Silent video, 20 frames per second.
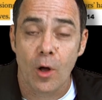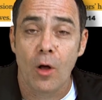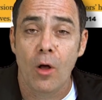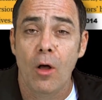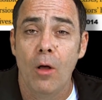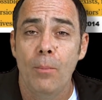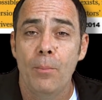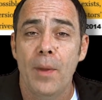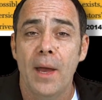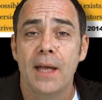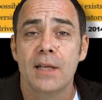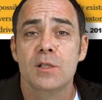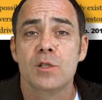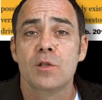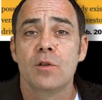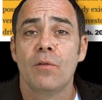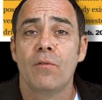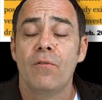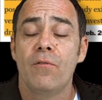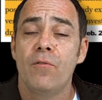all
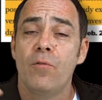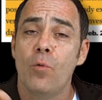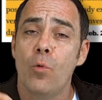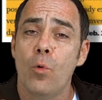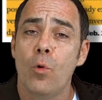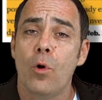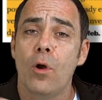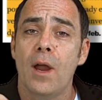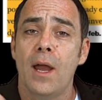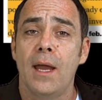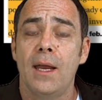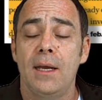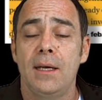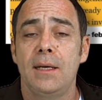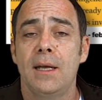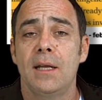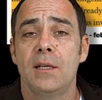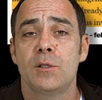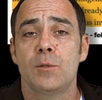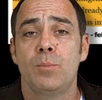bets for and
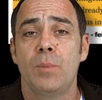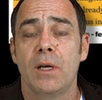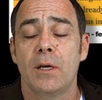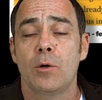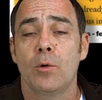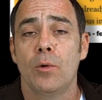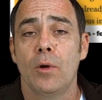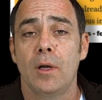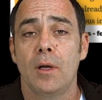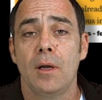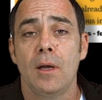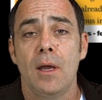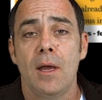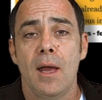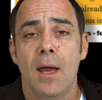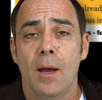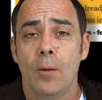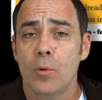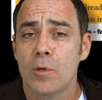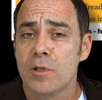against Bitcoin.
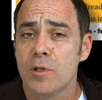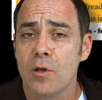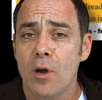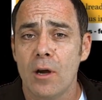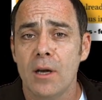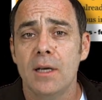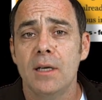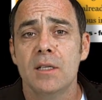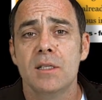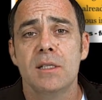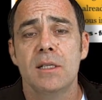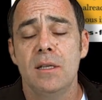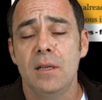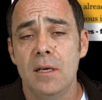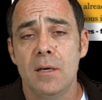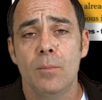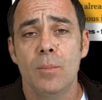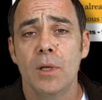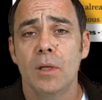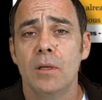And we're starting to see
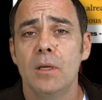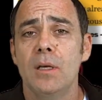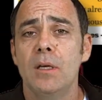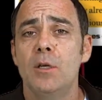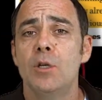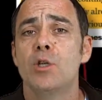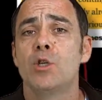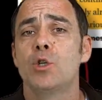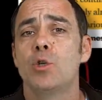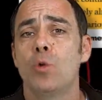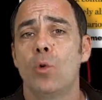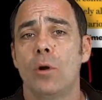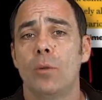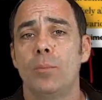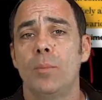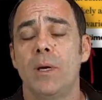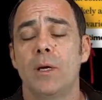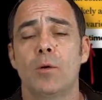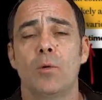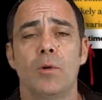the ability to
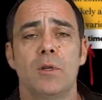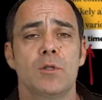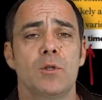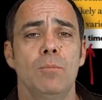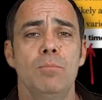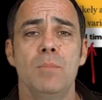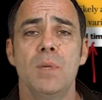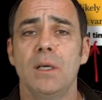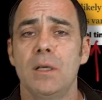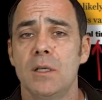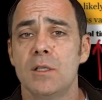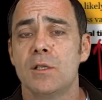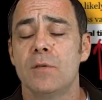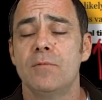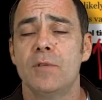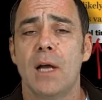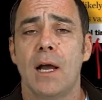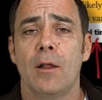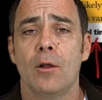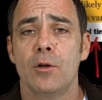short Bitcoin. So millions
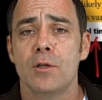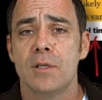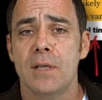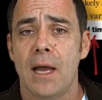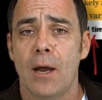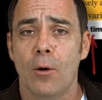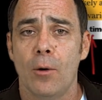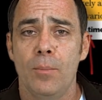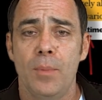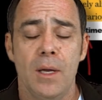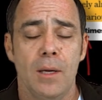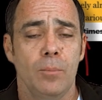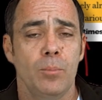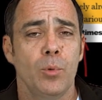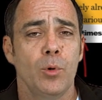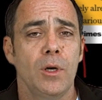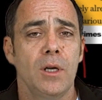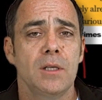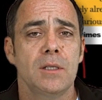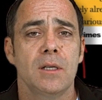of dollars now are being
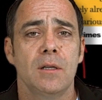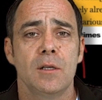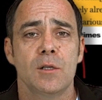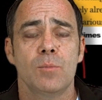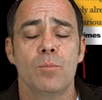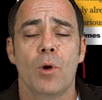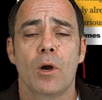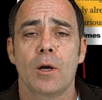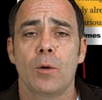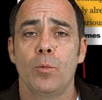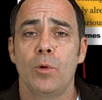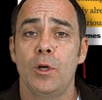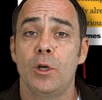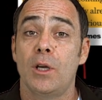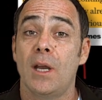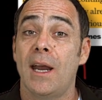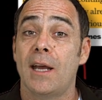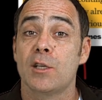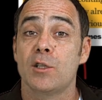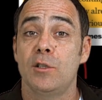put into this market where you
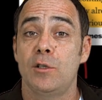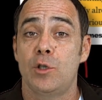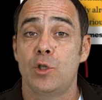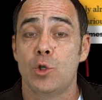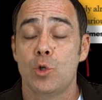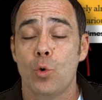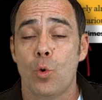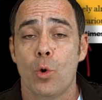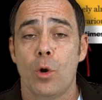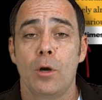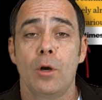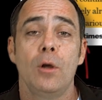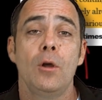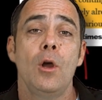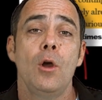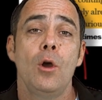can actually short